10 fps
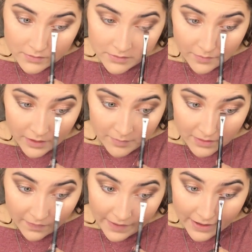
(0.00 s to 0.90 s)
So we're going to
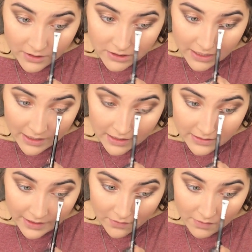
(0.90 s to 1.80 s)
put the lighter
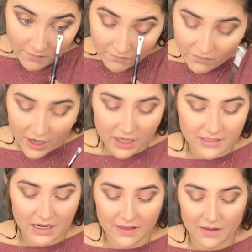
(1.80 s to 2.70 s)
shade down
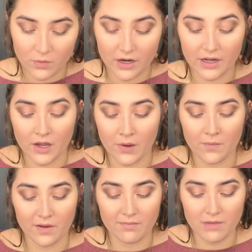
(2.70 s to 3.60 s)
first, and then we're going to go in with